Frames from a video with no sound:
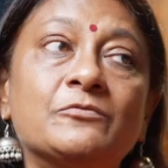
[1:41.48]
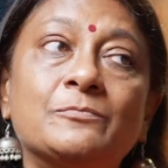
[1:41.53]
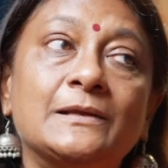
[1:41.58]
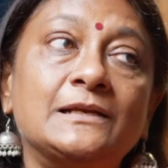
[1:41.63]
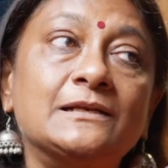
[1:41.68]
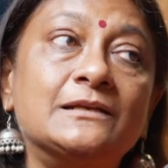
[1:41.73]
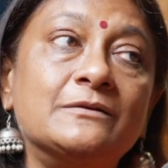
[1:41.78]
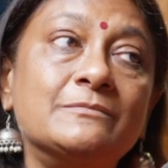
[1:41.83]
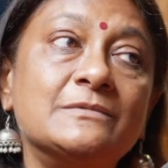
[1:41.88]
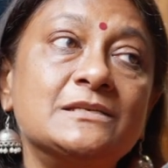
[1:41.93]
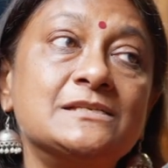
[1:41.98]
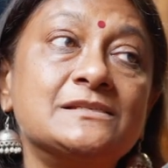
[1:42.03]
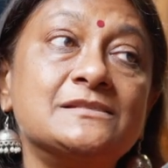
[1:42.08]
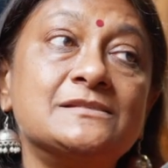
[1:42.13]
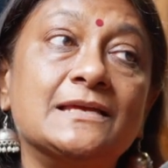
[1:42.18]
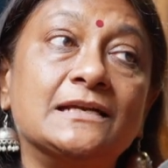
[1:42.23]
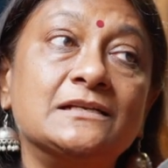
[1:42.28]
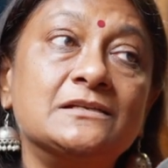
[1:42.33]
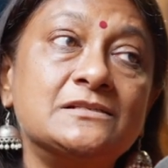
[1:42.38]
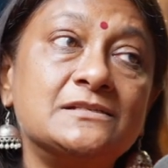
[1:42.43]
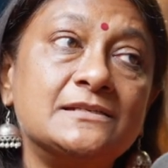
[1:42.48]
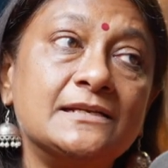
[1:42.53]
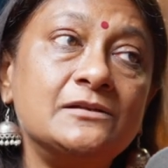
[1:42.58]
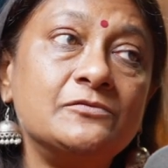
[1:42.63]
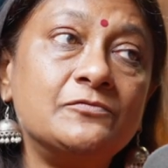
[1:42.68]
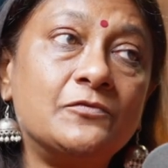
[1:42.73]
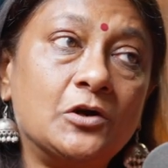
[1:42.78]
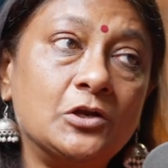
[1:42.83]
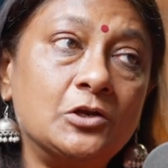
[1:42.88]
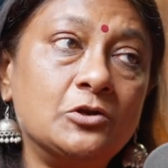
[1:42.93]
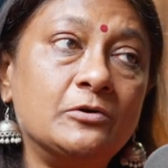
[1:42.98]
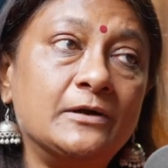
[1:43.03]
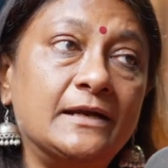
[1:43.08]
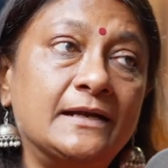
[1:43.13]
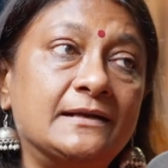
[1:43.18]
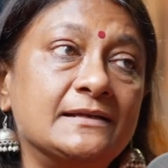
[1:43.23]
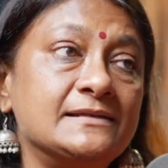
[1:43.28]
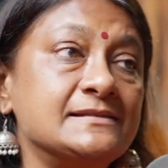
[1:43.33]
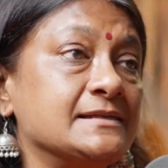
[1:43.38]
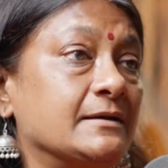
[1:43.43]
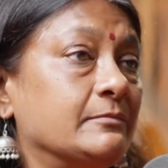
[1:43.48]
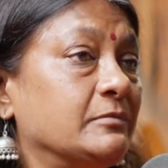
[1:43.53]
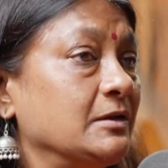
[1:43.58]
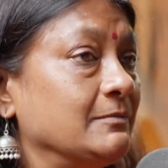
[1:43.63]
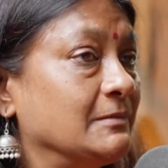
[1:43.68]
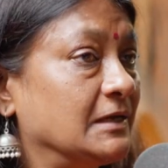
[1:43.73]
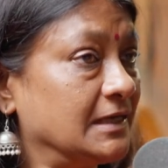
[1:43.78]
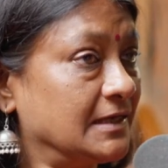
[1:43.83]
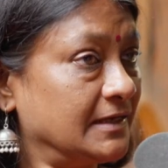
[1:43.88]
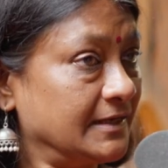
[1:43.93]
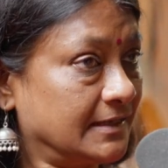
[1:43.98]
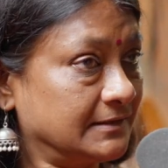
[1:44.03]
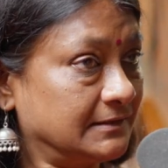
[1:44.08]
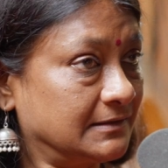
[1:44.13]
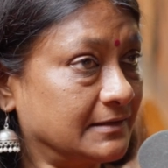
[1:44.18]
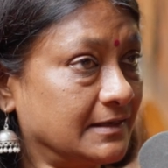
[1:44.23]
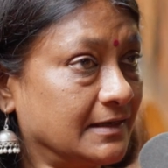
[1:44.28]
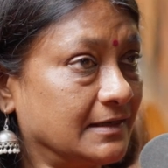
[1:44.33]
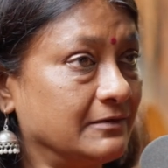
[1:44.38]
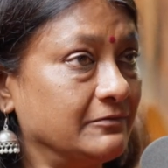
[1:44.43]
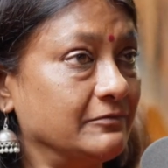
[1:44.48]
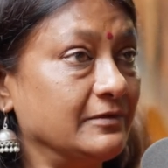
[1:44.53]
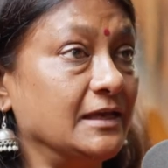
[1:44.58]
of pilgrimages that still follow it is Sabarimala Yatra,